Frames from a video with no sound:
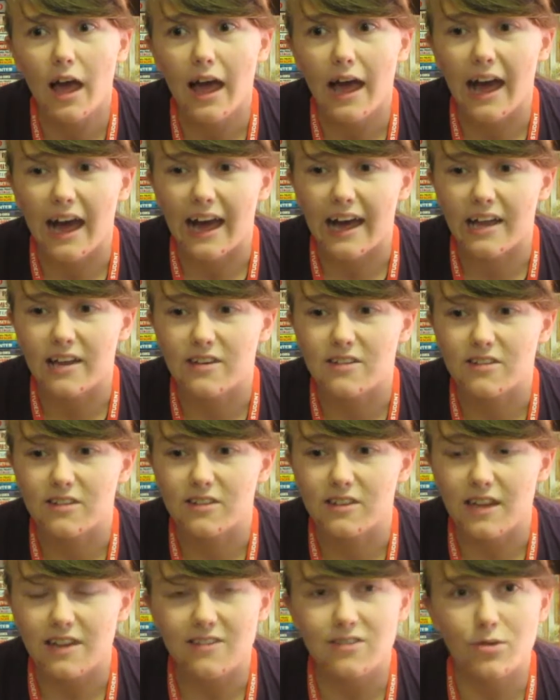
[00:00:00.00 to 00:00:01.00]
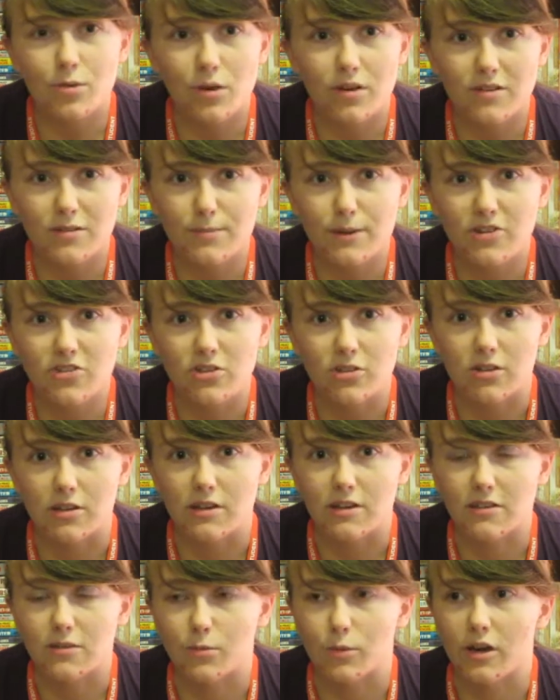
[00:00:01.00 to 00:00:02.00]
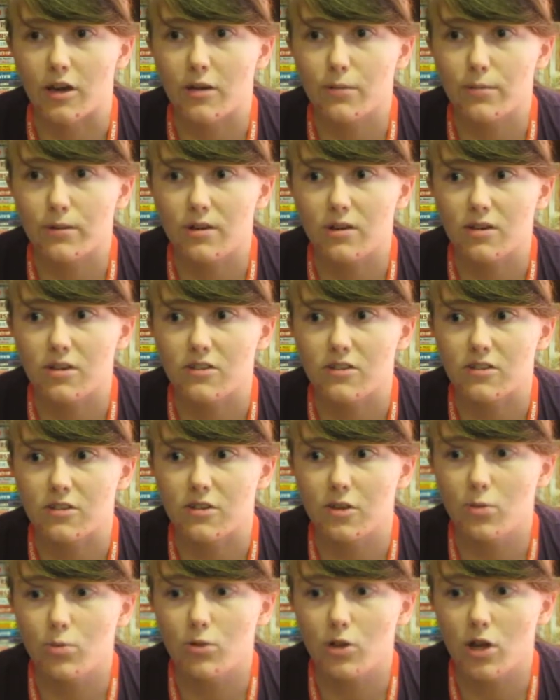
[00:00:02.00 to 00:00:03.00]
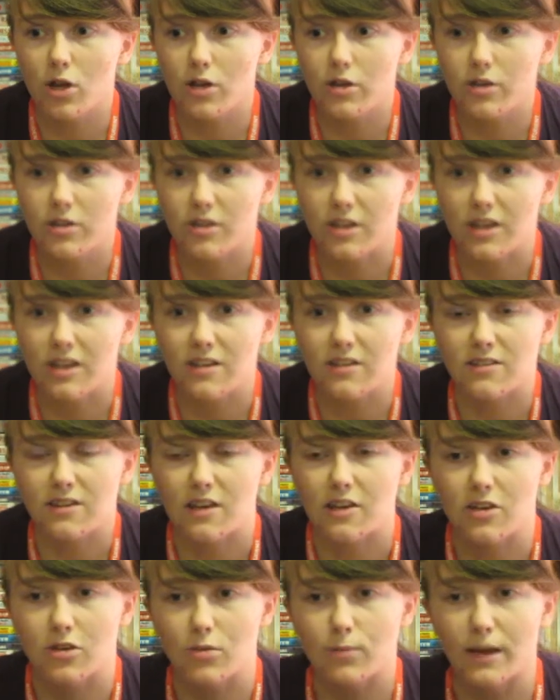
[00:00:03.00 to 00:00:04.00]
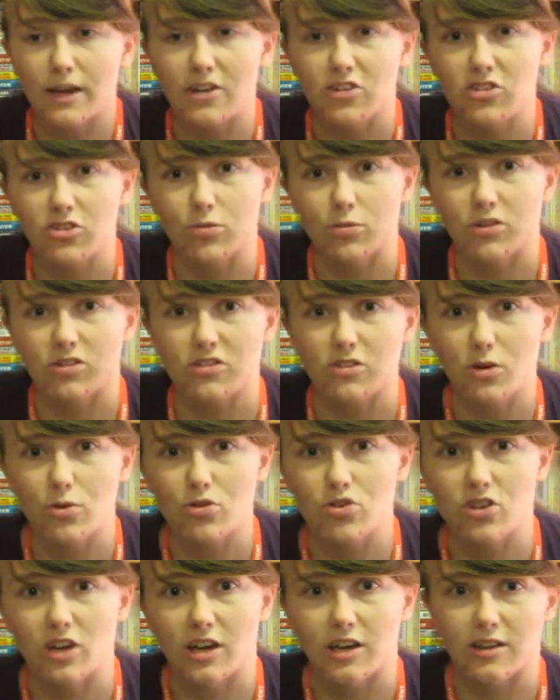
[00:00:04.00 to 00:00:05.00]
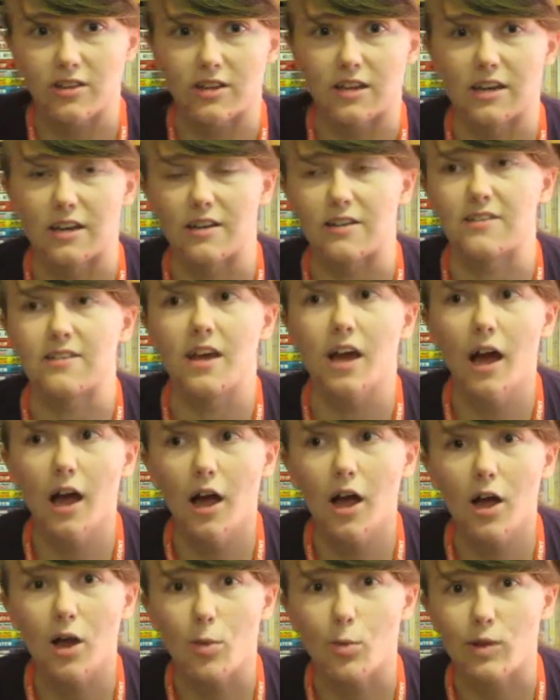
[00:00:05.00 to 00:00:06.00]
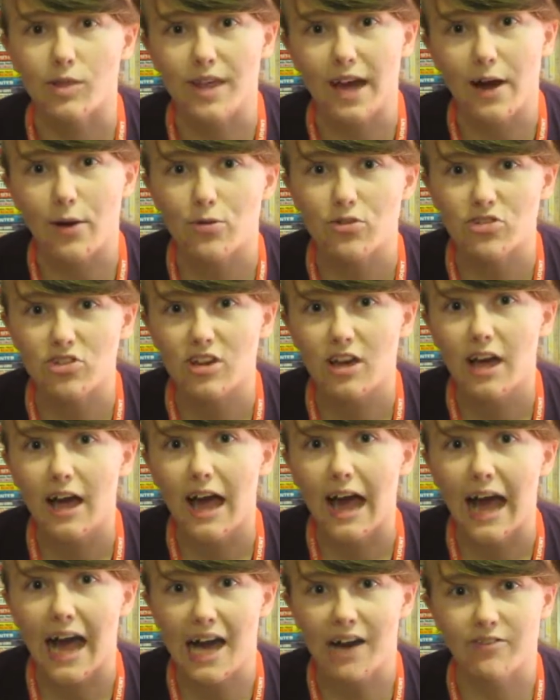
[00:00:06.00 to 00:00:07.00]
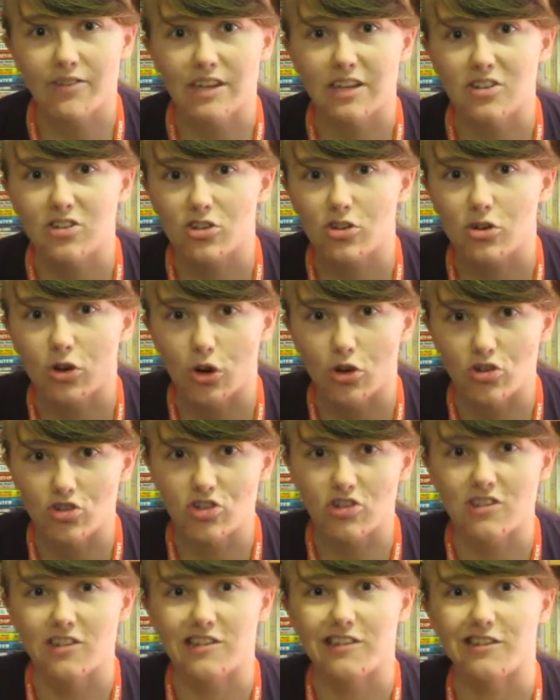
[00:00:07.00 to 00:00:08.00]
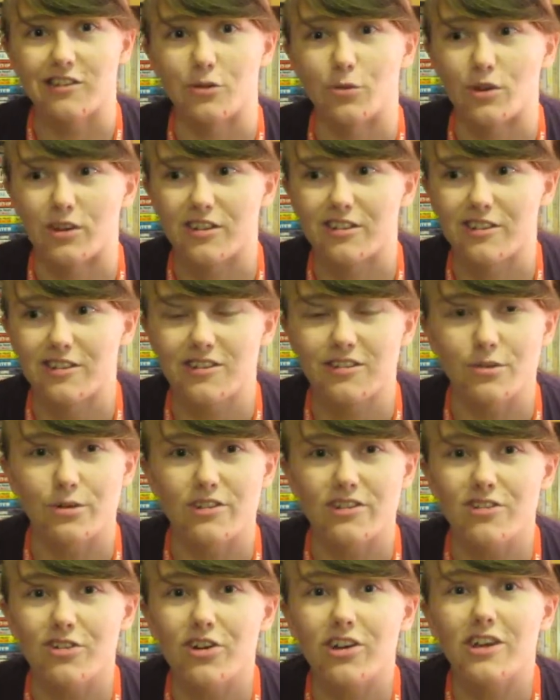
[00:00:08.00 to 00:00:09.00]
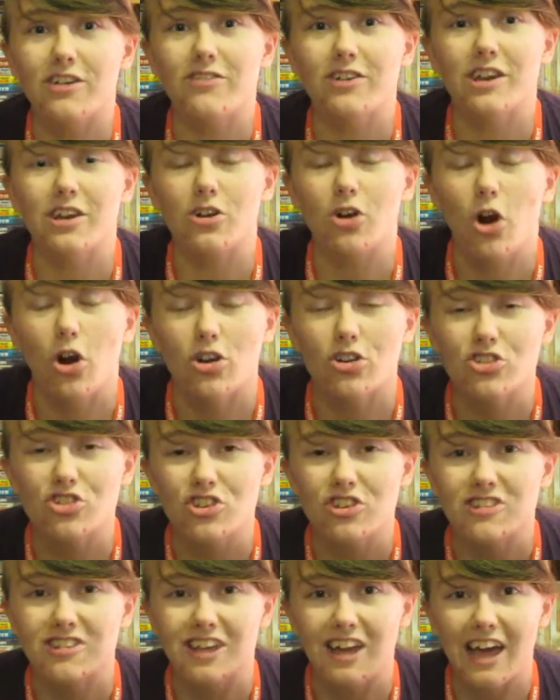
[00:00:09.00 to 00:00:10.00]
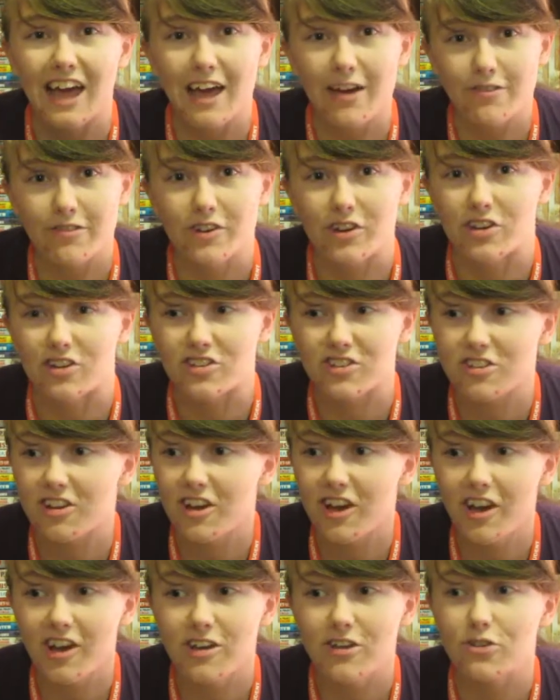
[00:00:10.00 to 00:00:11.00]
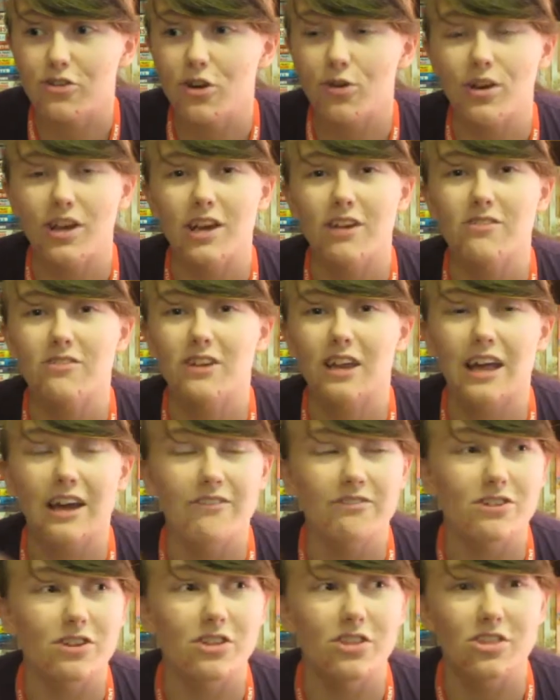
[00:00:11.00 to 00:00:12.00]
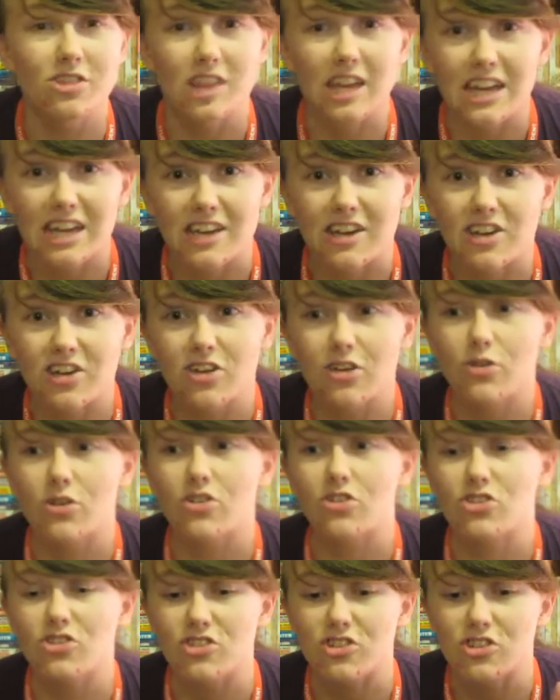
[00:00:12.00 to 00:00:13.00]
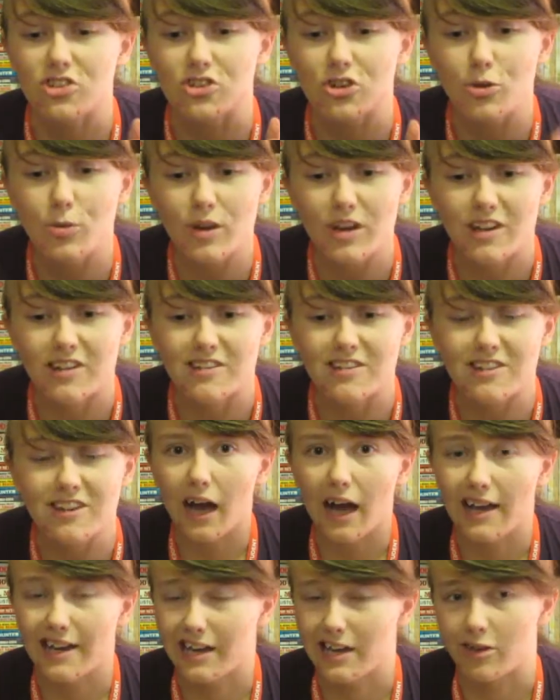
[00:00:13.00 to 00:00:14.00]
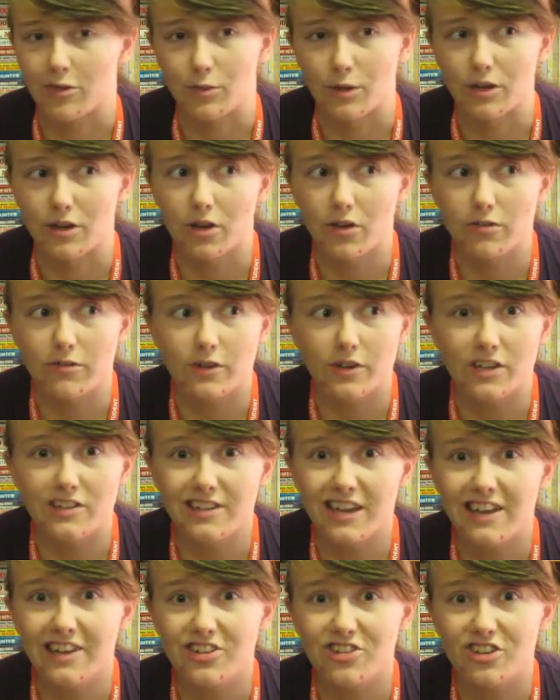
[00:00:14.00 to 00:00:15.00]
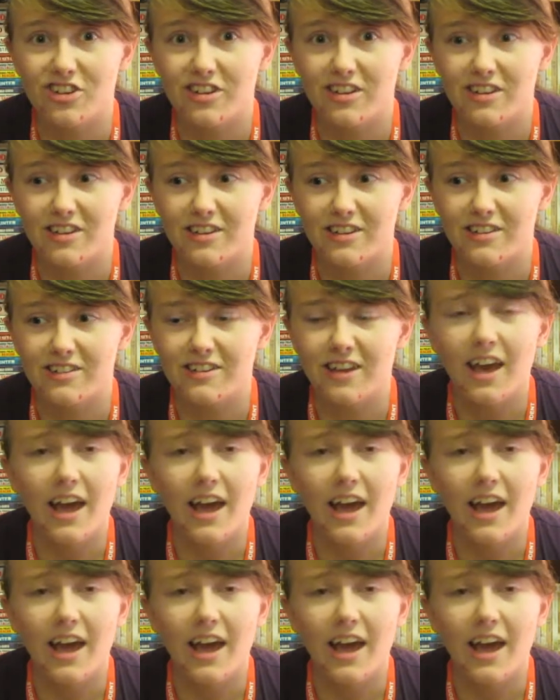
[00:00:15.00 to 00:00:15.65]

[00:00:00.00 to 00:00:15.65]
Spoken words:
And that's quite special in its way because you learn things and you manage to associate things without having to consciously do it. So it's not even a conscious effort. You don't even have to think, you can just do it. I kind of went off on a tangent.